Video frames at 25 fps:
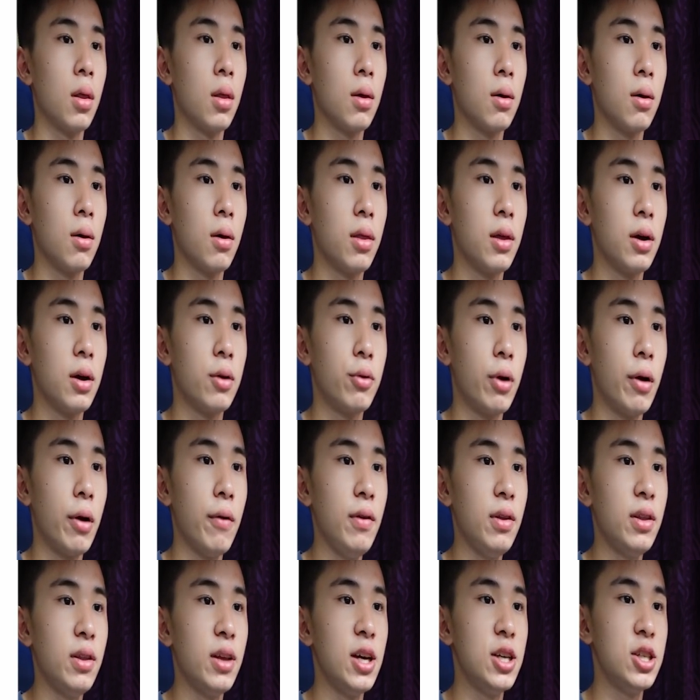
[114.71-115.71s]
the
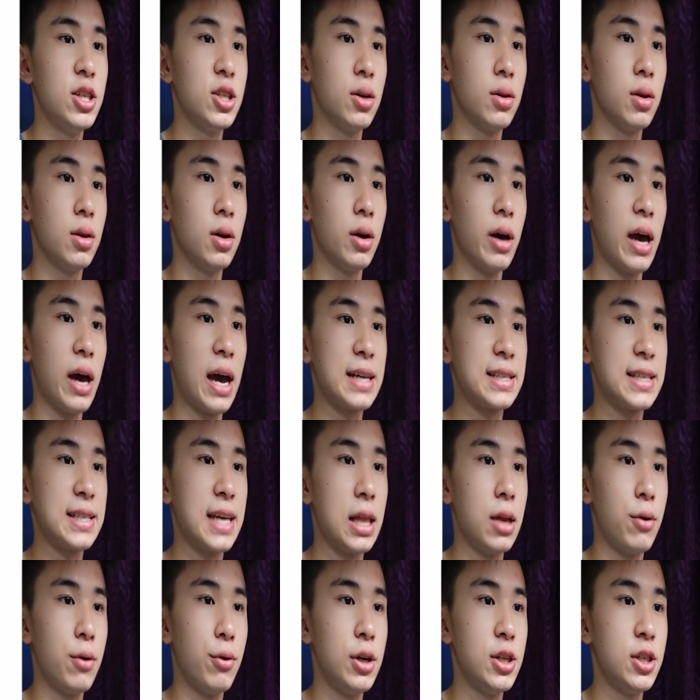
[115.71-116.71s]
gravitational
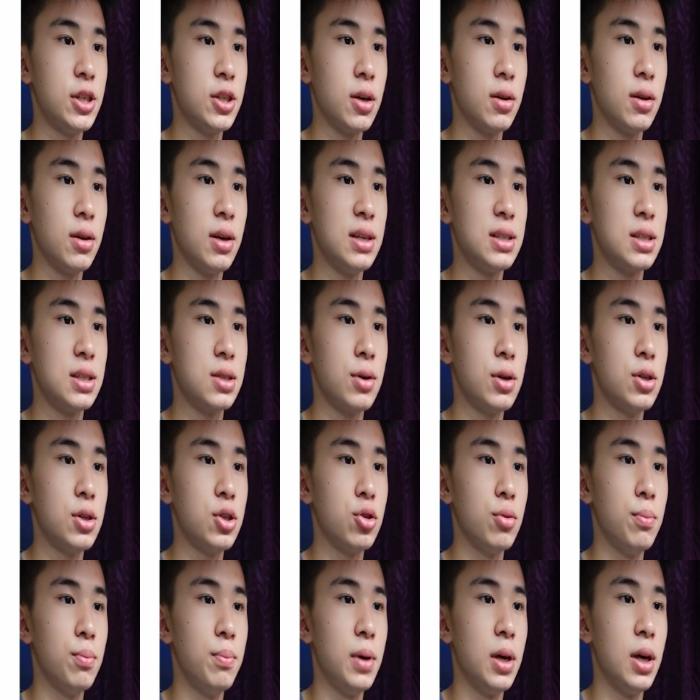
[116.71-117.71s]
acceleration is going
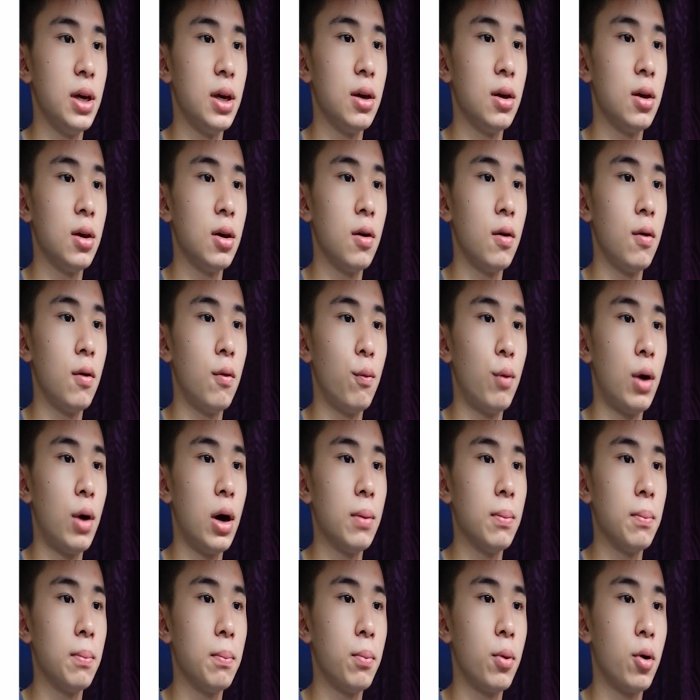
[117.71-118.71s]
to be
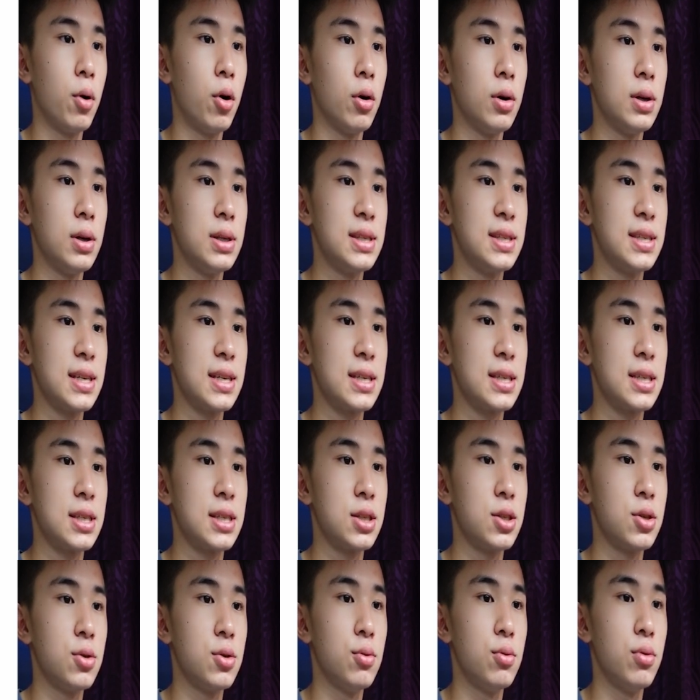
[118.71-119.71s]

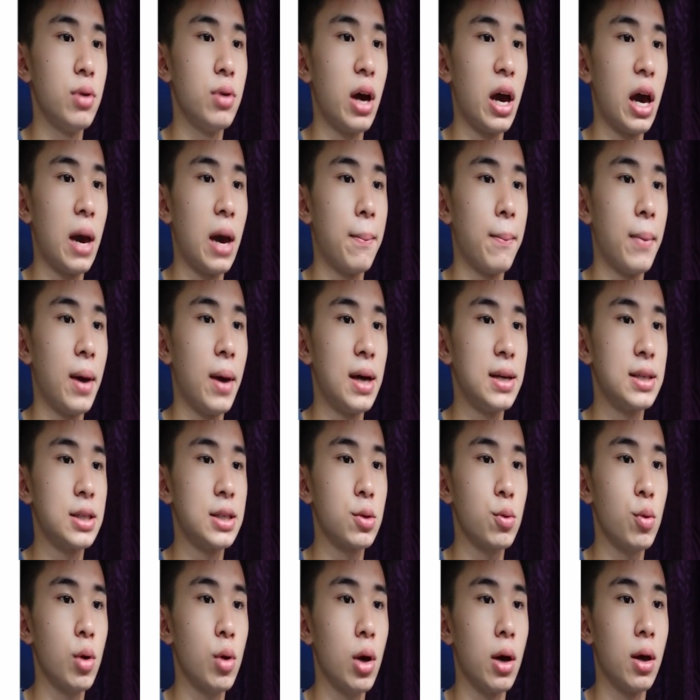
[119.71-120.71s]
1.62 ms
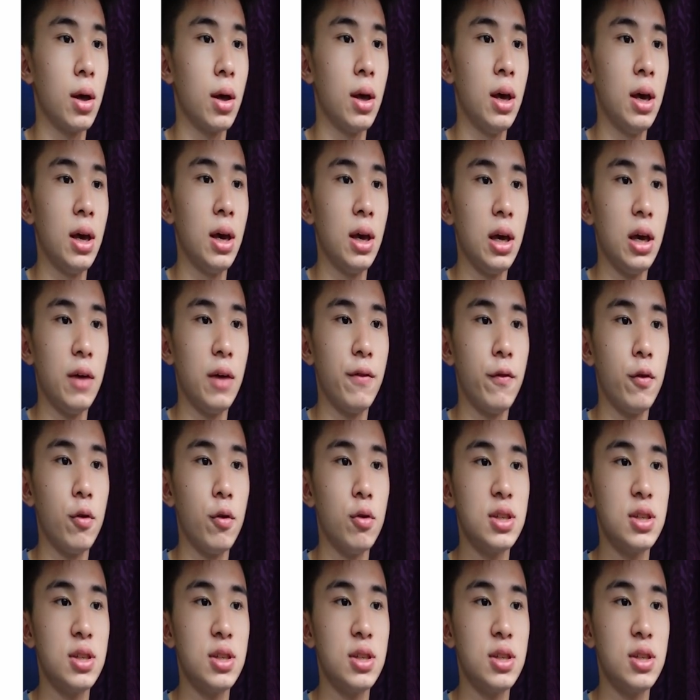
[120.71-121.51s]
square if you